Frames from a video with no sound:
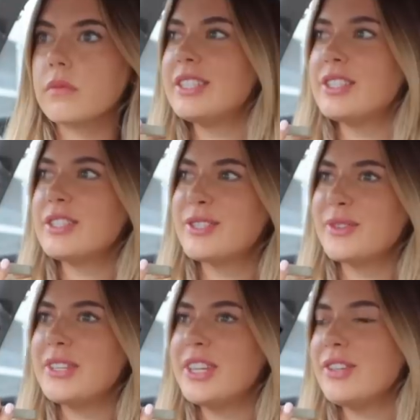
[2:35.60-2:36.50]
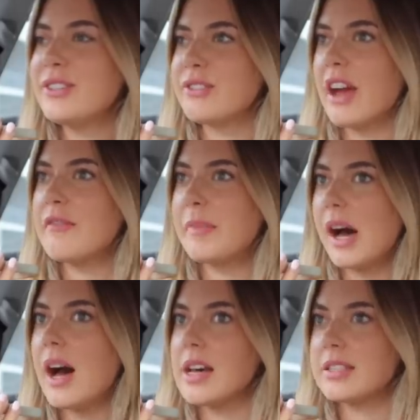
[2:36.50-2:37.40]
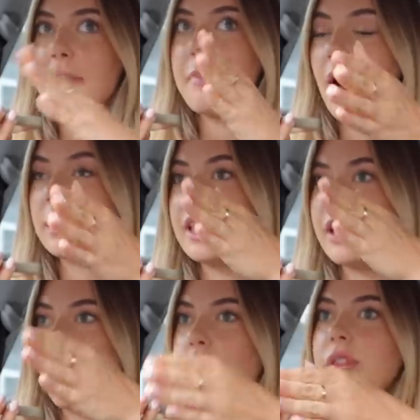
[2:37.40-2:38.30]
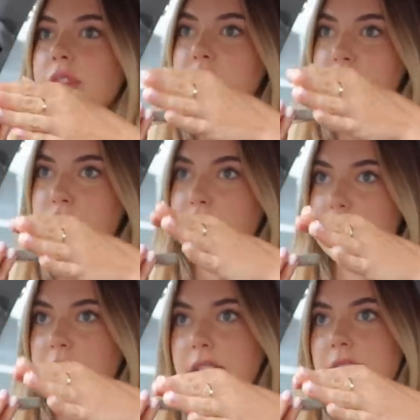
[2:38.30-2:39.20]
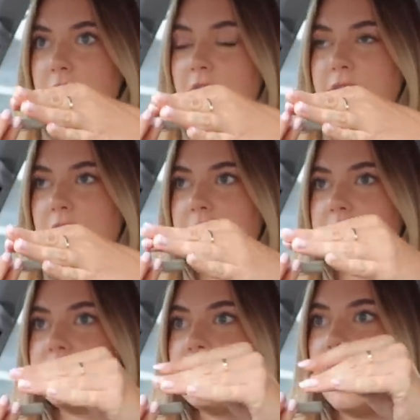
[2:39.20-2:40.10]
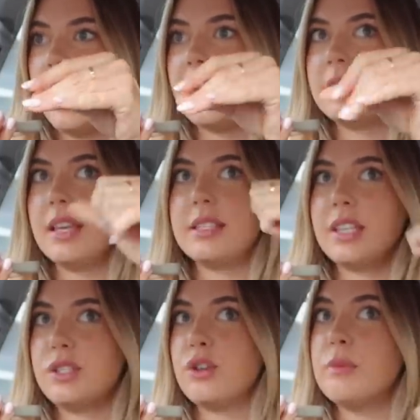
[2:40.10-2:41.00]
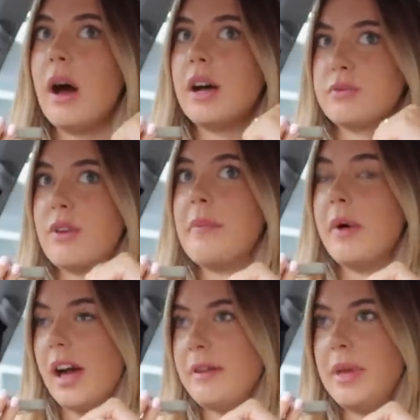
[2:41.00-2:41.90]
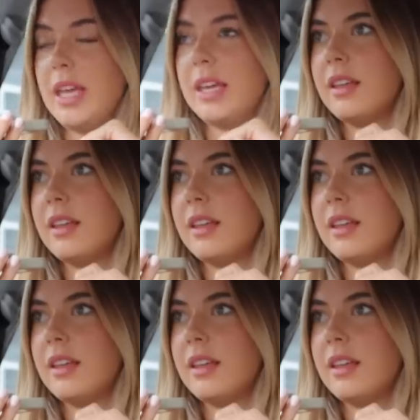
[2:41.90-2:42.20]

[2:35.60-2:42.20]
I just saw you drive past. I'm parked like on the street that the cafe is and there's like 2 parks right behind me.